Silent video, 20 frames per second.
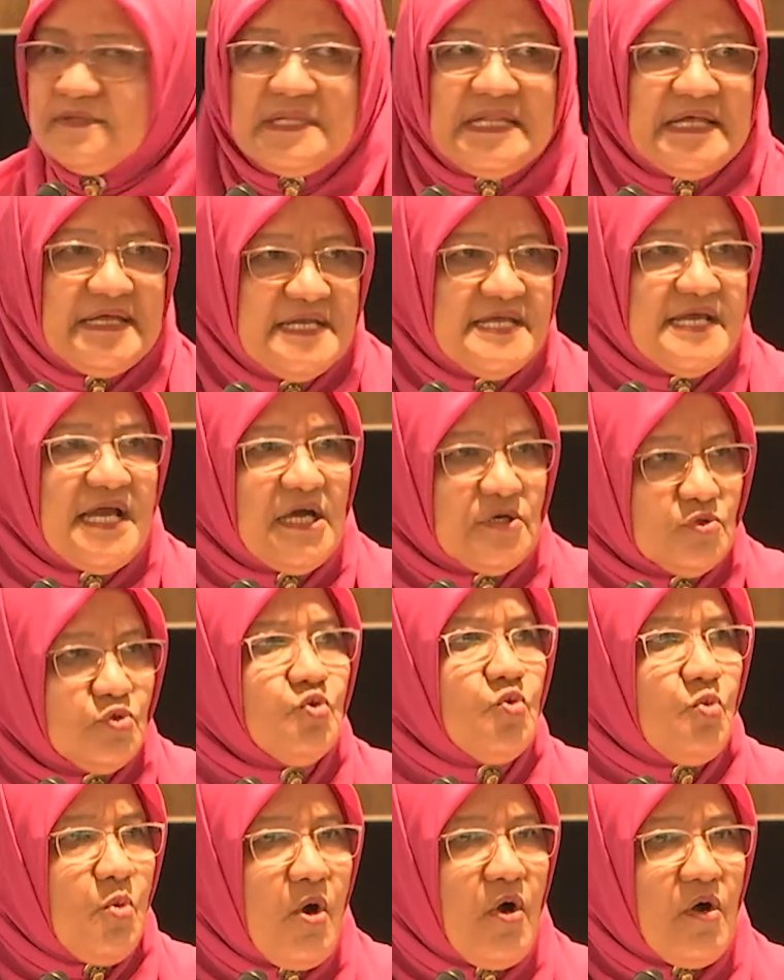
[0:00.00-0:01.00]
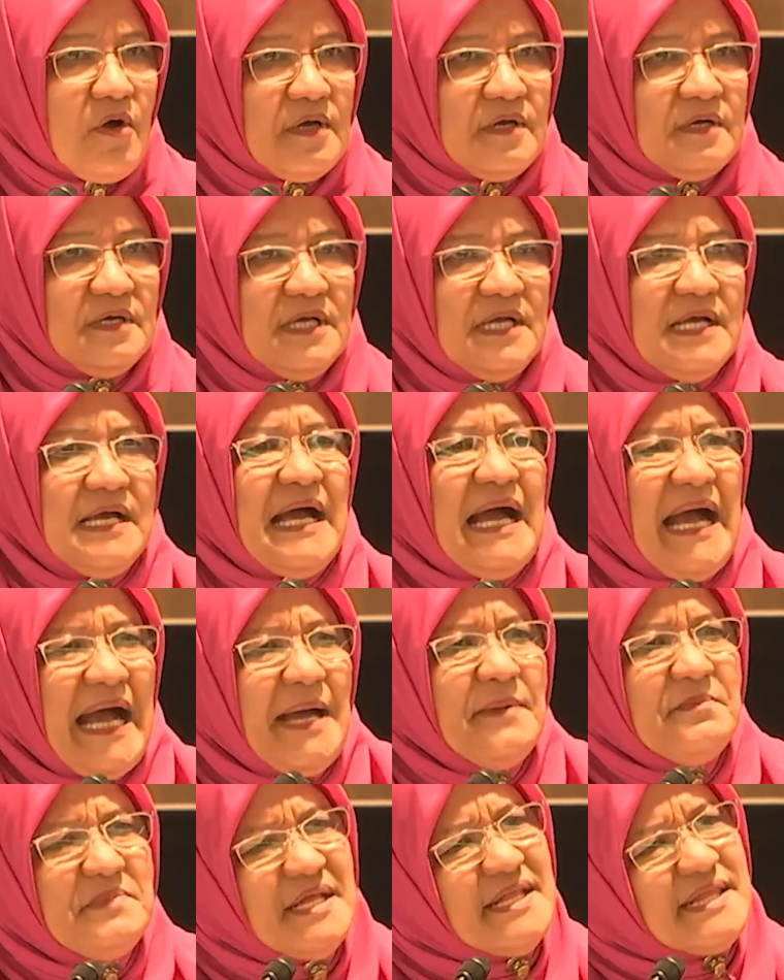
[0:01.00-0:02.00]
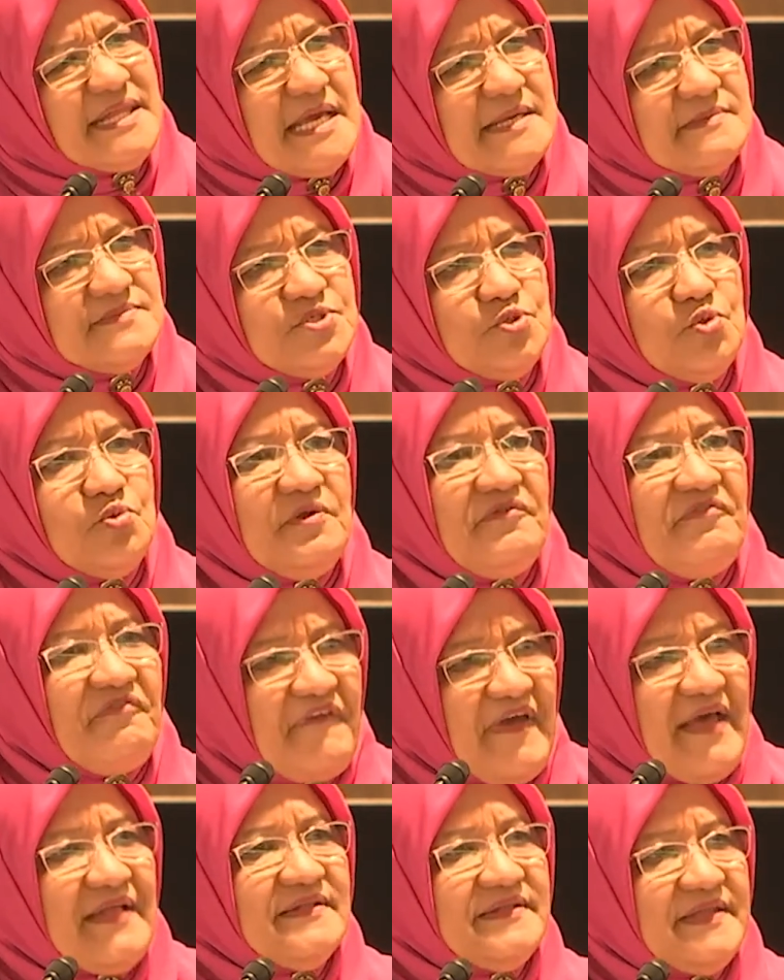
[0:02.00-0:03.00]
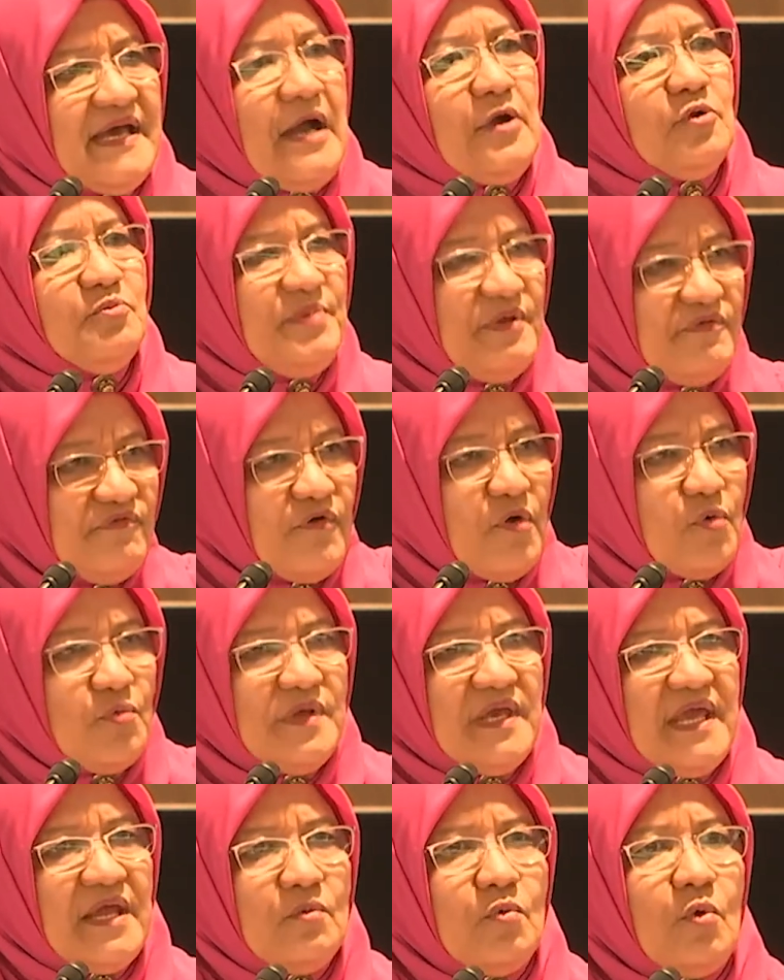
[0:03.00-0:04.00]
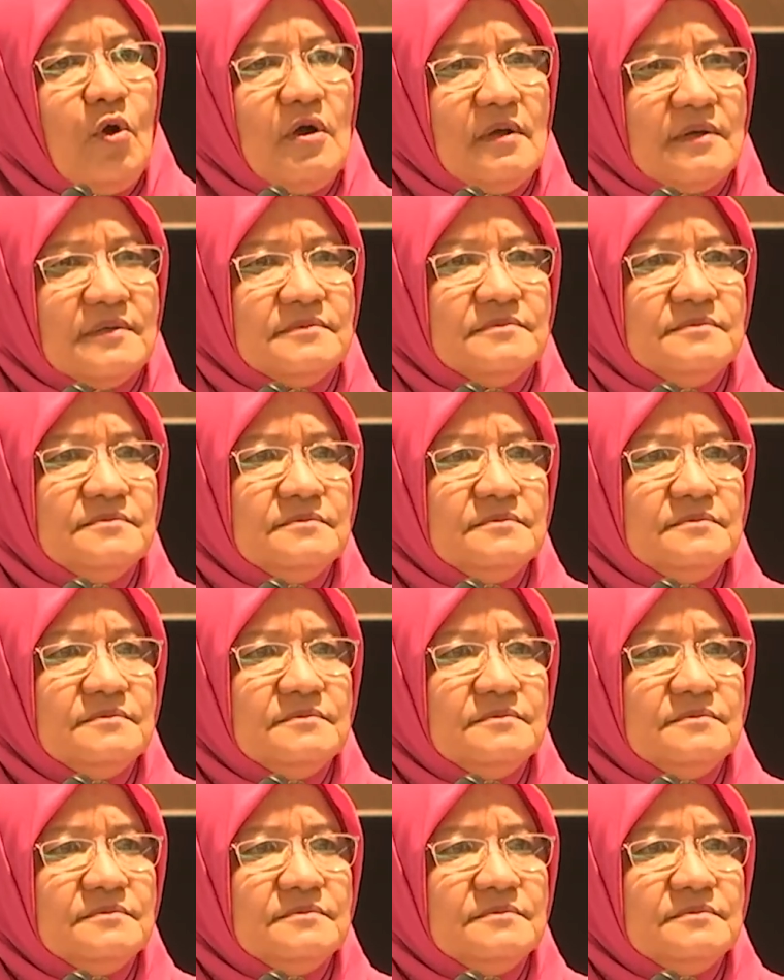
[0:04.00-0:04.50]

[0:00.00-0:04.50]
learning how to walk. How many times do we fall down before we can walk?